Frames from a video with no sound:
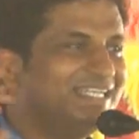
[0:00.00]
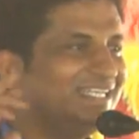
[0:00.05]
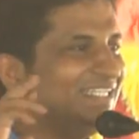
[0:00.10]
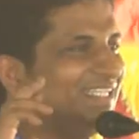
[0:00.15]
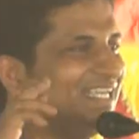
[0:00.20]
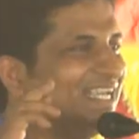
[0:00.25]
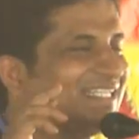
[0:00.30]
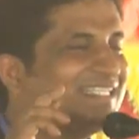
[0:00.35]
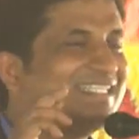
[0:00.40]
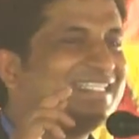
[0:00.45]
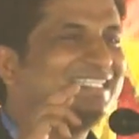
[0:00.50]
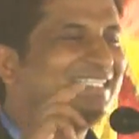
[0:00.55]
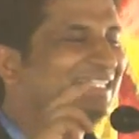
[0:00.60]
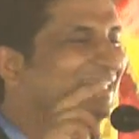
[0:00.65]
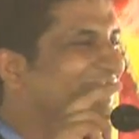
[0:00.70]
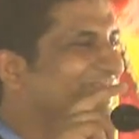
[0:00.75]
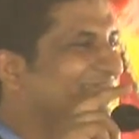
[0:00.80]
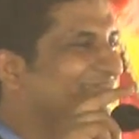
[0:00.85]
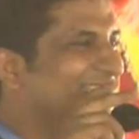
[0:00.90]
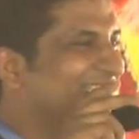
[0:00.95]
Yes?
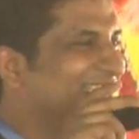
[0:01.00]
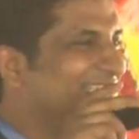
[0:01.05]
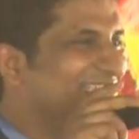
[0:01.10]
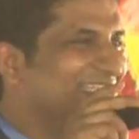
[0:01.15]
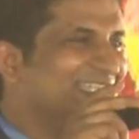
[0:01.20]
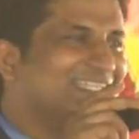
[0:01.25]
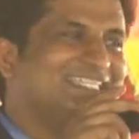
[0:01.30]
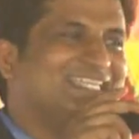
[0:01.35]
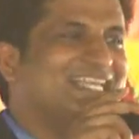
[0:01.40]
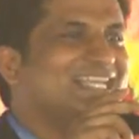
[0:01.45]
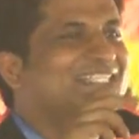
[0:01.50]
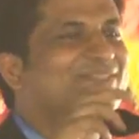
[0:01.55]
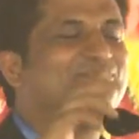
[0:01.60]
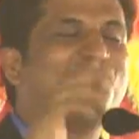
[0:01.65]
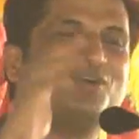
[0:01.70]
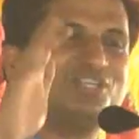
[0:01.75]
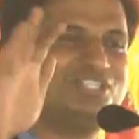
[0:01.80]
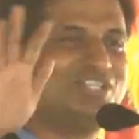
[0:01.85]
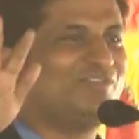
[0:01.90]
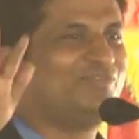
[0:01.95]
Yes,
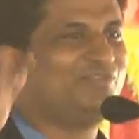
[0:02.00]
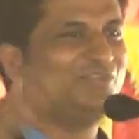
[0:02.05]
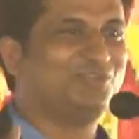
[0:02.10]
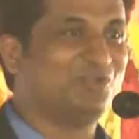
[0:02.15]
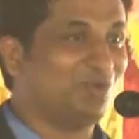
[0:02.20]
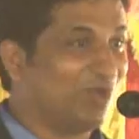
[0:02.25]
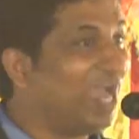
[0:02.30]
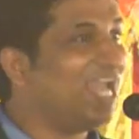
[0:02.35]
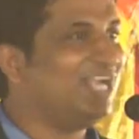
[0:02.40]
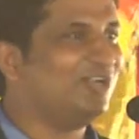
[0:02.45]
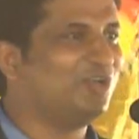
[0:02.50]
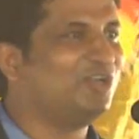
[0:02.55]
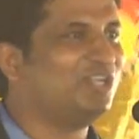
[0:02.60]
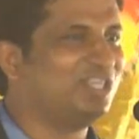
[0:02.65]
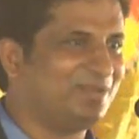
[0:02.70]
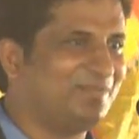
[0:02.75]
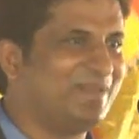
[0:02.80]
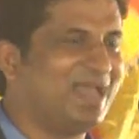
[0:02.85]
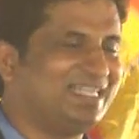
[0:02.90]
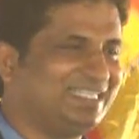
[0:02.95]
most of you know. I don't know
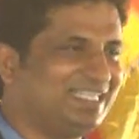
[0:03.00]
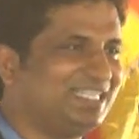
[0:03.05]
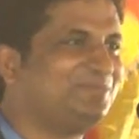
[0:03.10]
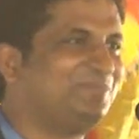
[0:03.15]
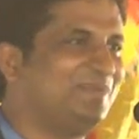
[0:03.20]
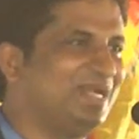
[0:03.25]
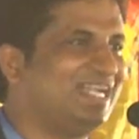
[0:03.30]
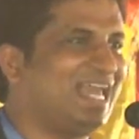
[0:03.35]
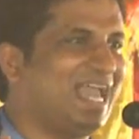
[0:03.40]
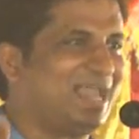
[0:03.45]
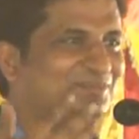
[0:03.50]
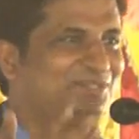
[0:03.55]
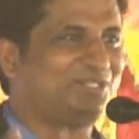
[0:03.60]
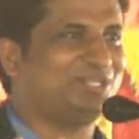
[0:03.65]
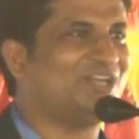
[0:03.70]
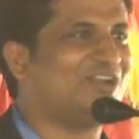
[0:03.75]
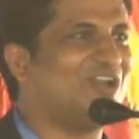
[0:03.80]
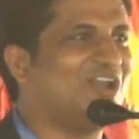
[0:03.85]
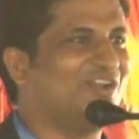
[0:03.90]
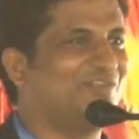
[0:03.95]
the matches, but I'm
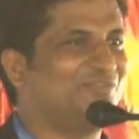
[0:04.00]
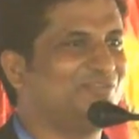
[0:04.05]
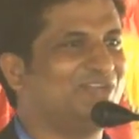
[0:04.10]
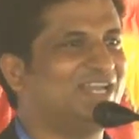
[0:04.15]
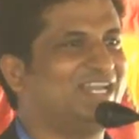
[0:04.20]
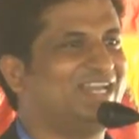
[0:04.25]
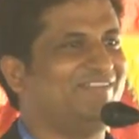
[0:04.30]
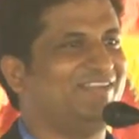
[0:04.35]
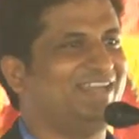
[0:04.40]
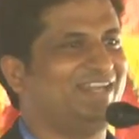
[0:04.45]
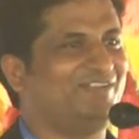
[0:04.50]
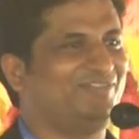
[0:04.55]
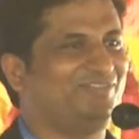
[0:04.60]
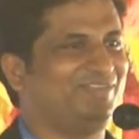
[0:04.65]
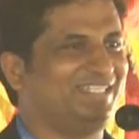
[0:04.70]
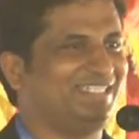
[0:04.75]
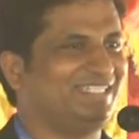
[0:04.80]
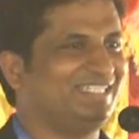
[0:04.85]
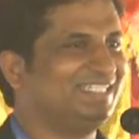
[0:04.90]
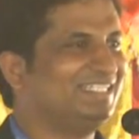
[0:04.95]
sure all of you are aware of
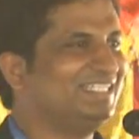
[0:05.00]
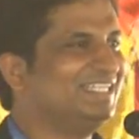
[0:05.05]
it.